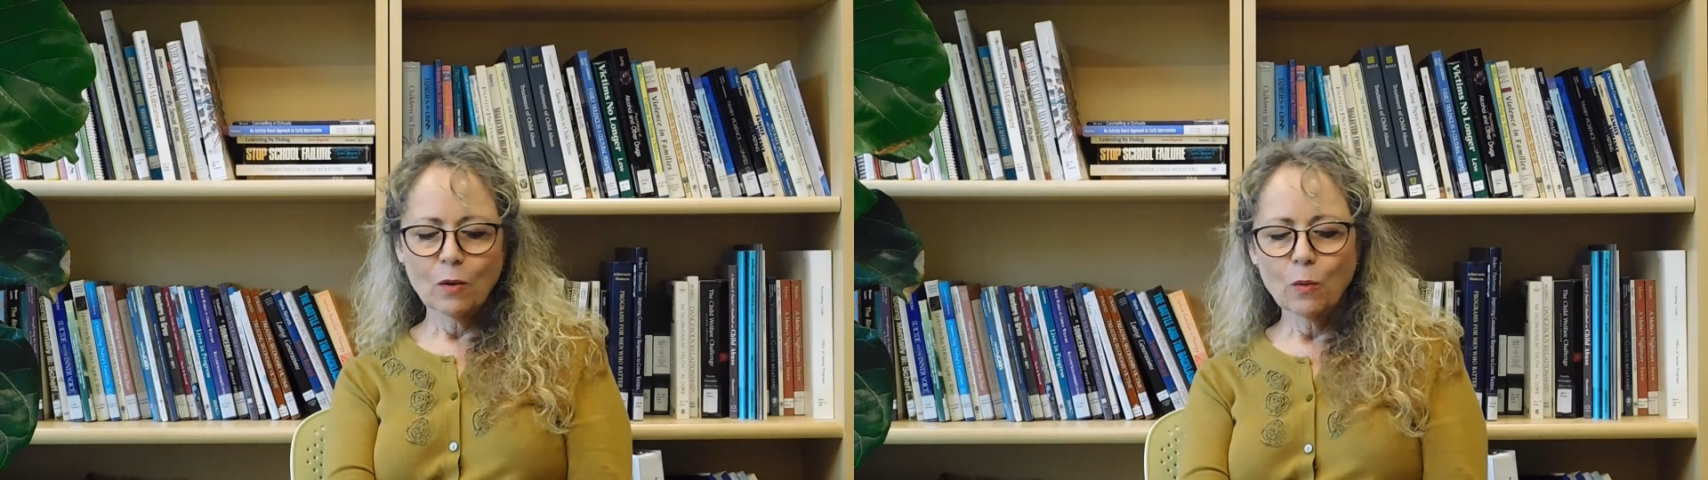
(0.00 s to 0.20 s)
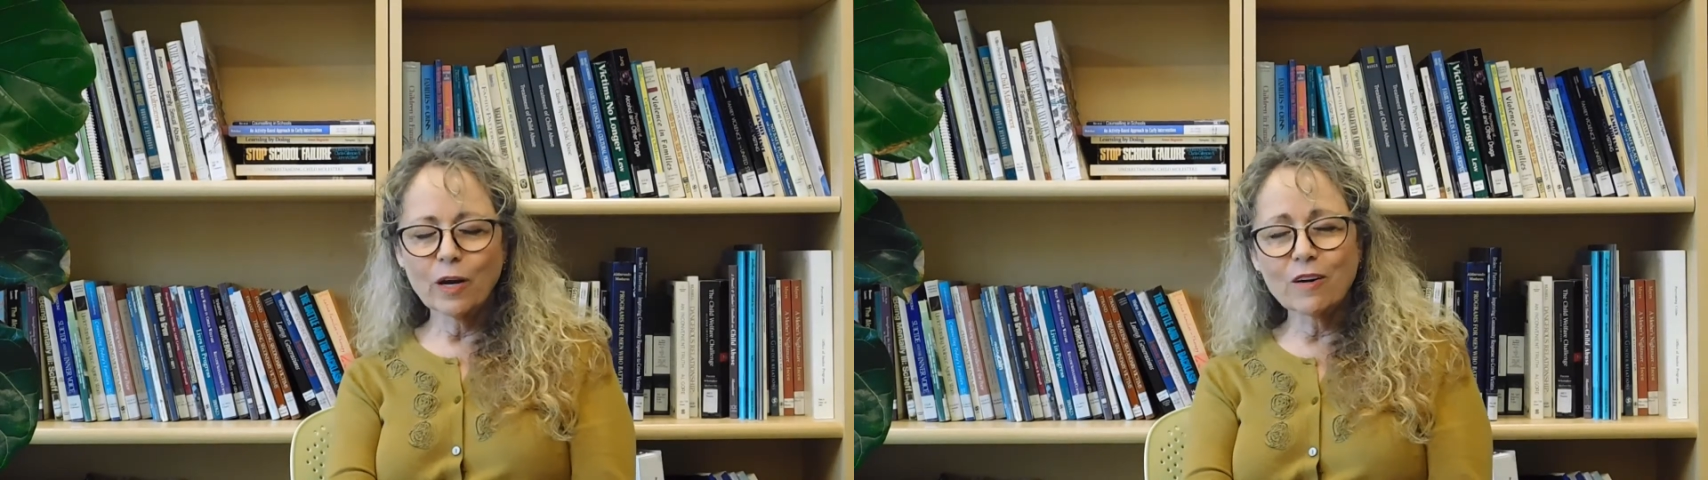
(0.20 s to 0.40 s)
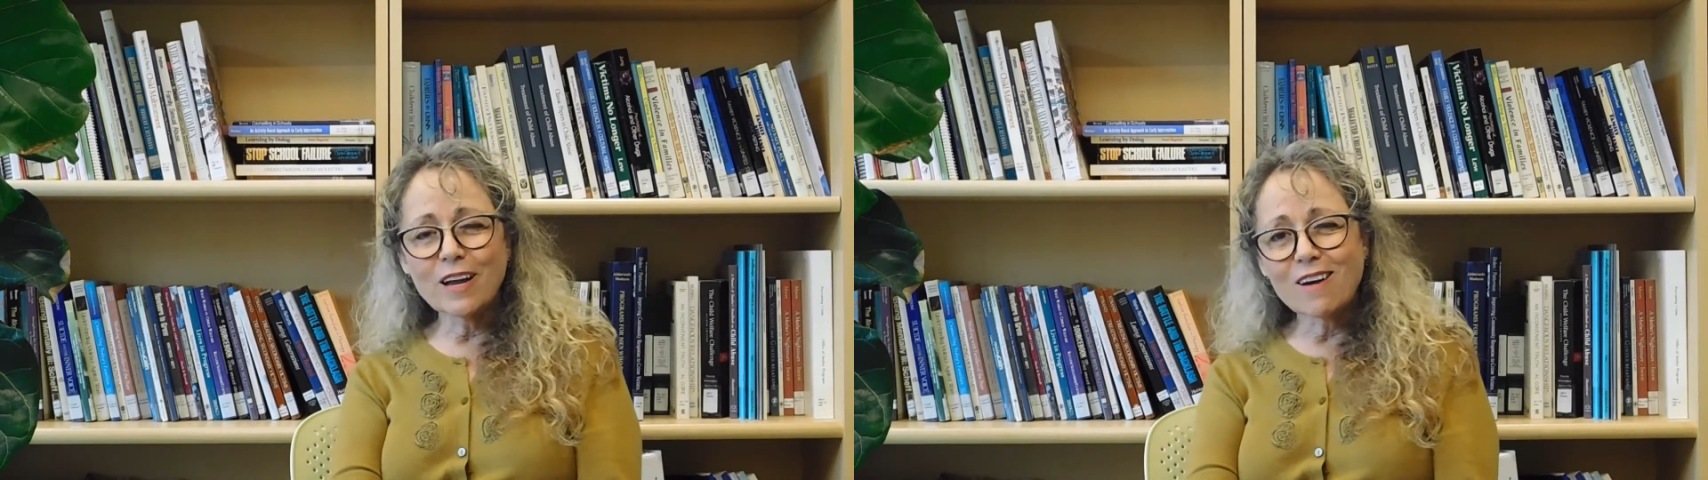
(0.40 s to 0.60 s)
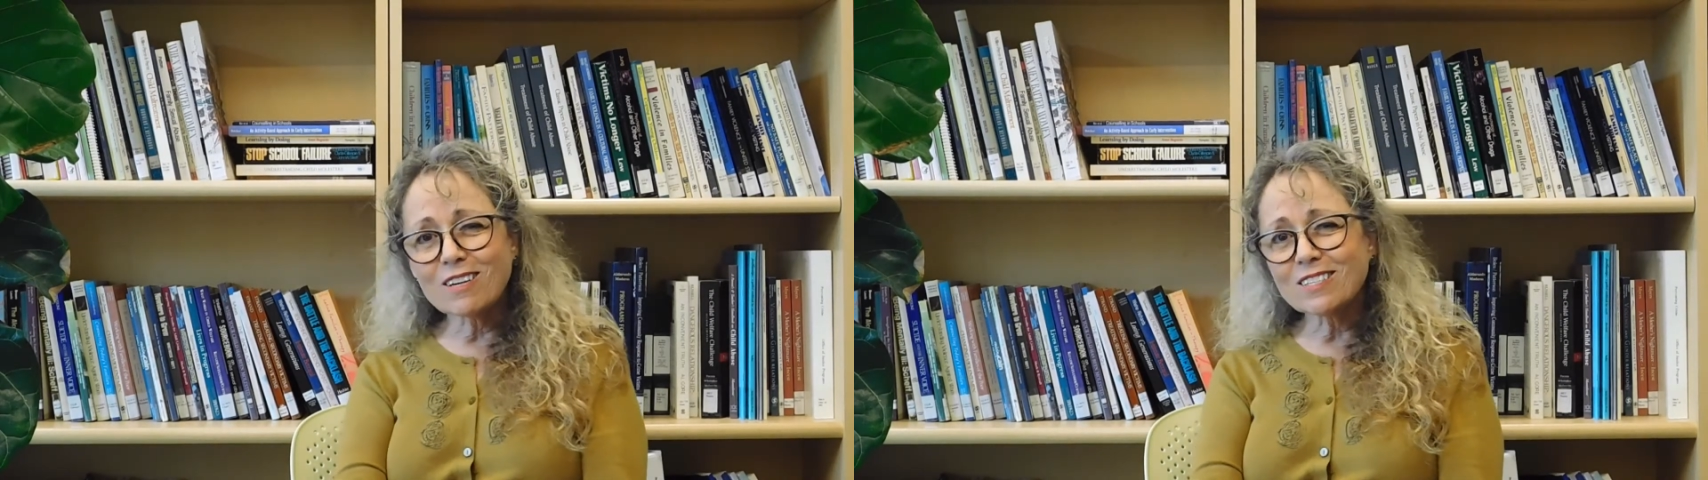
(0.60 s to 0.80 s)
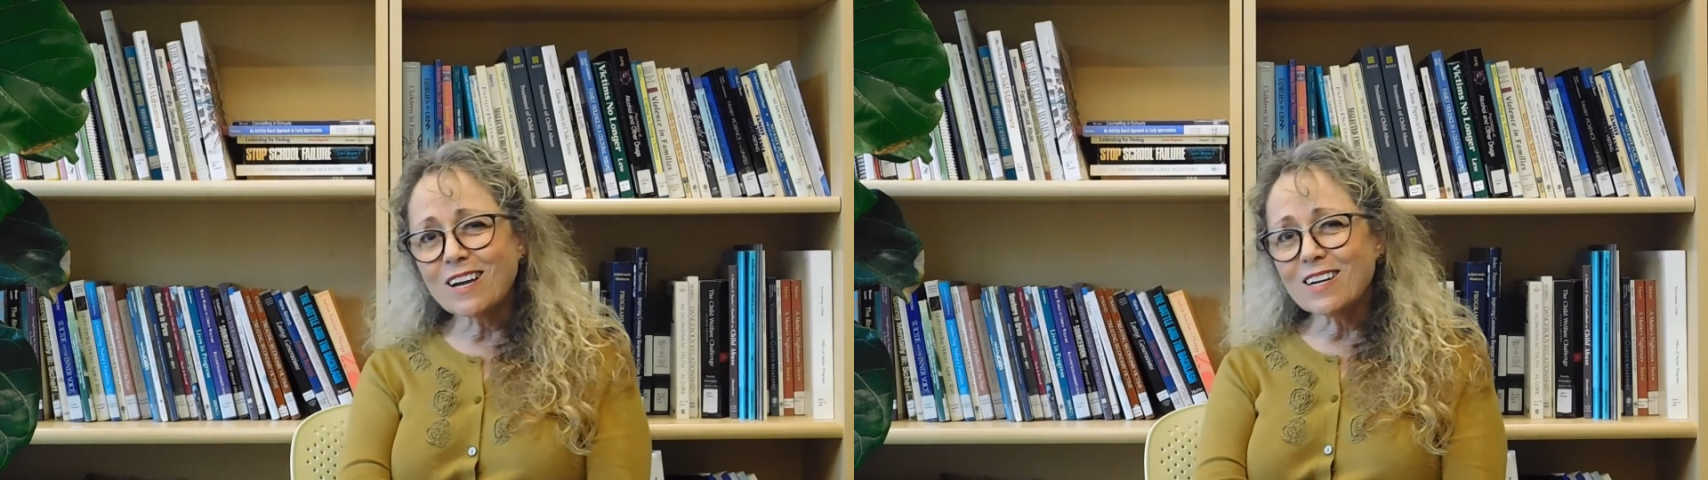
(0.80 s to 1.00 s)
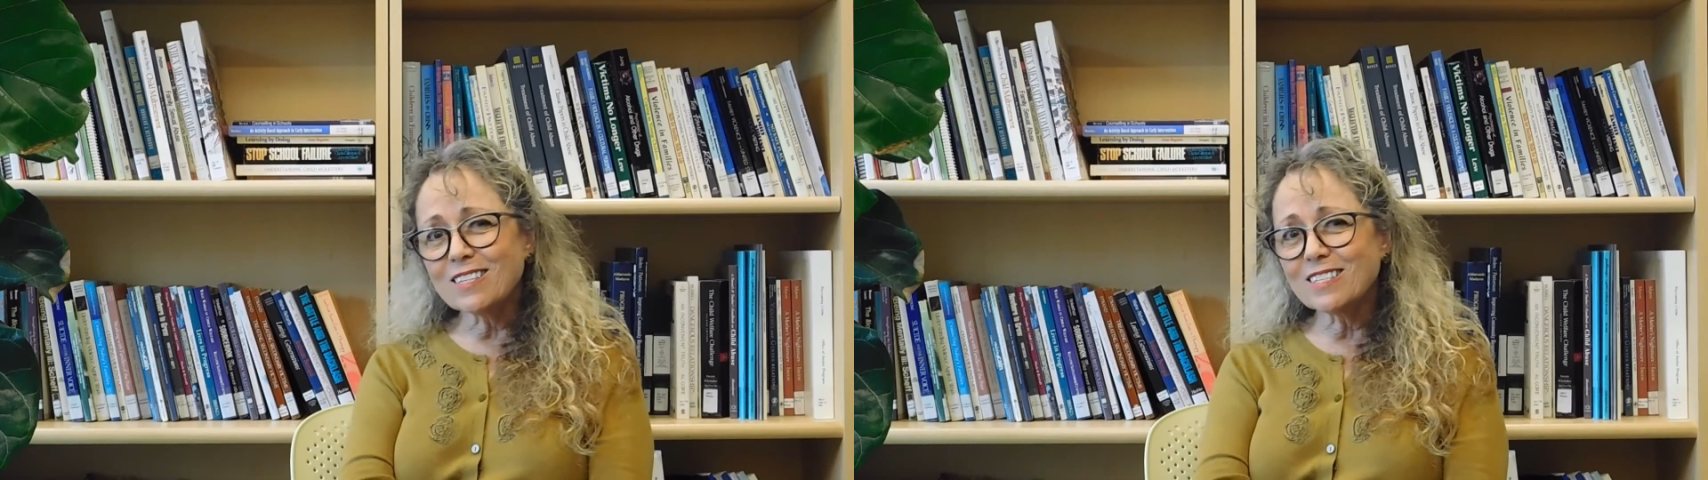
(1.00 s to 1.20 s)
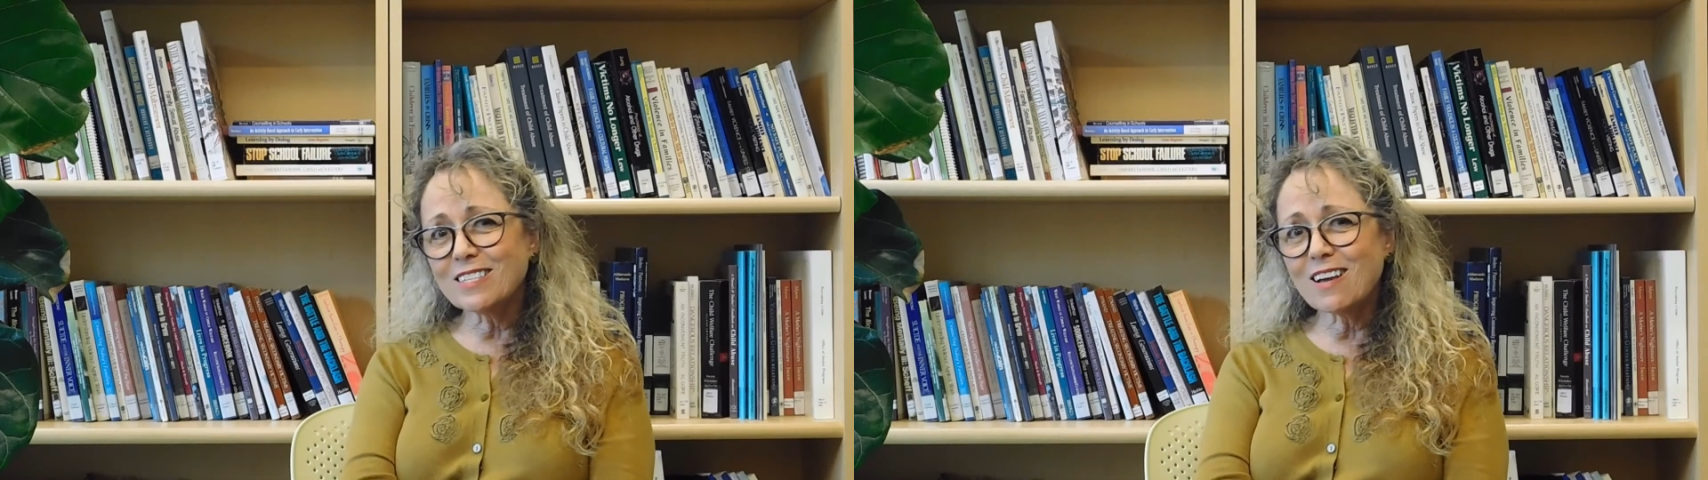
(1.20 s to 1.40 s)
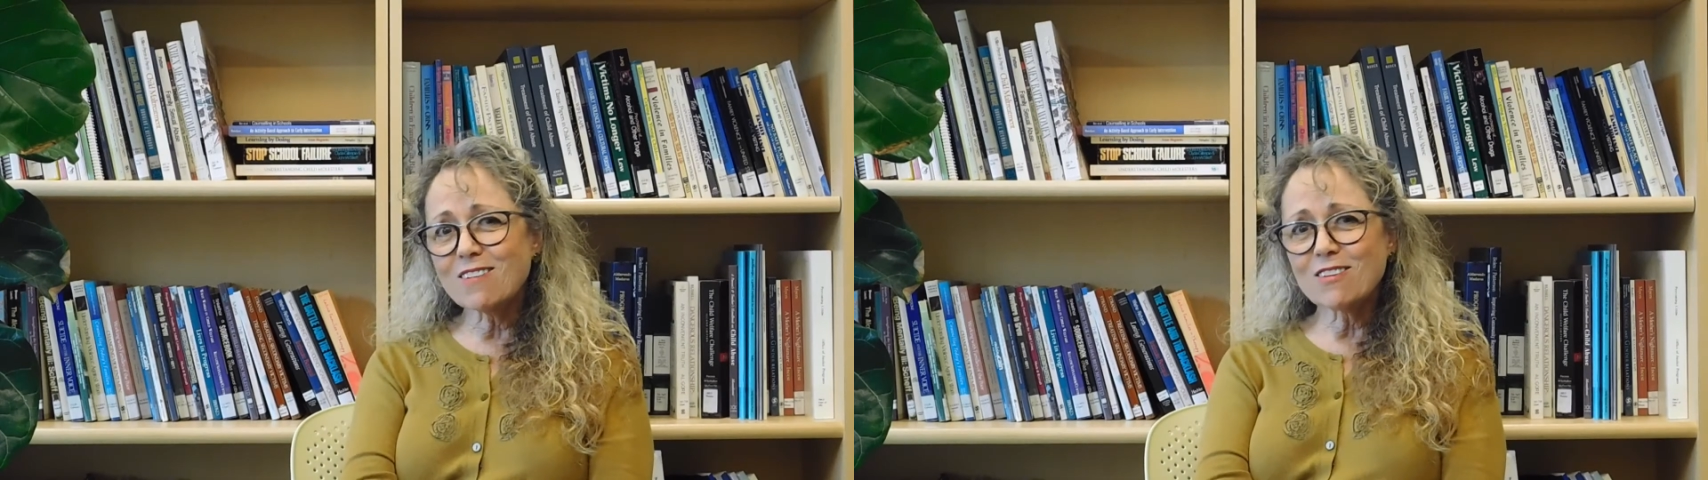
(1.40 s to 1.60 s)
We are now excited to tell